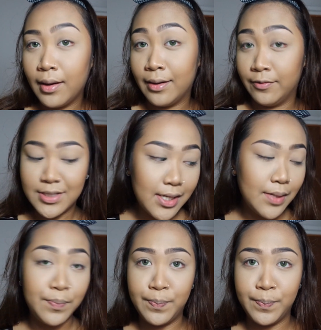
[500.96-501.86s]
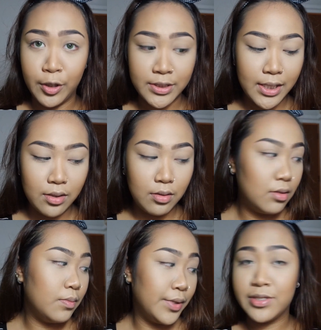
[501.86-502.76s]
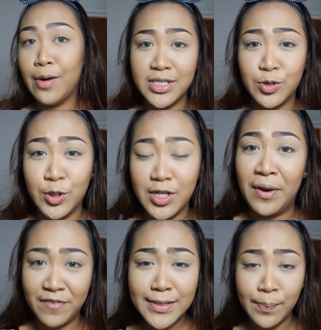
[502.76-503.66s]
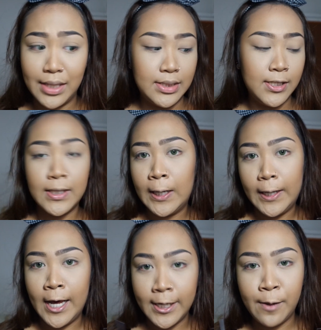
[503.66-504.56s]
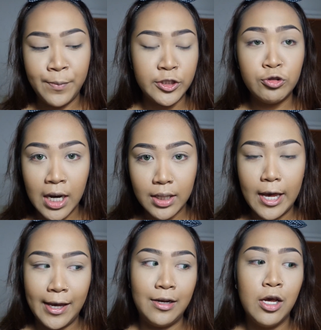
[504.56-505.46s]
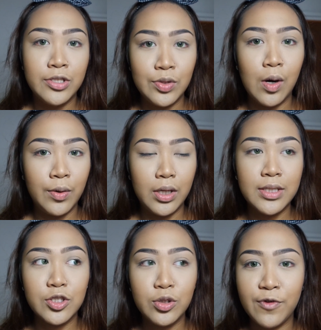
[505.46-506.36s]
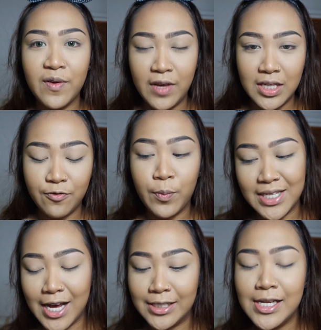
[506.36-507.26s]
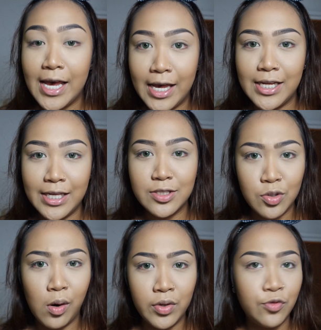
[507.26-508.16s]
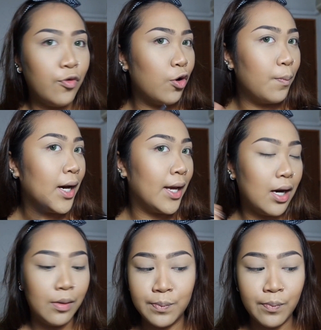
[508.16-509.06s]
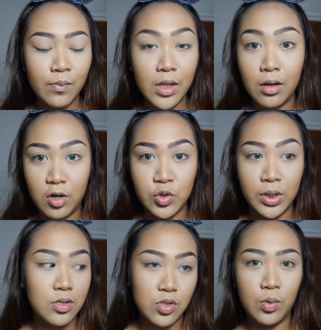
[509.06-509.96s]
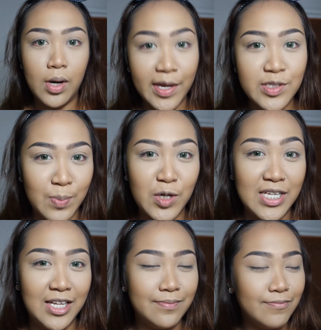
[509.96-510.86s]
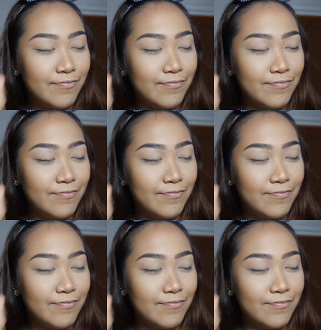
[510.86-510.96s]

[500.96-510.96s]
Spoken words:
I obviously got it because I wanted to use it on my face, but it ended up being too dark and it's too dark for my face, for my skin color, and it's too orange for my contour. So I use it as my crease color.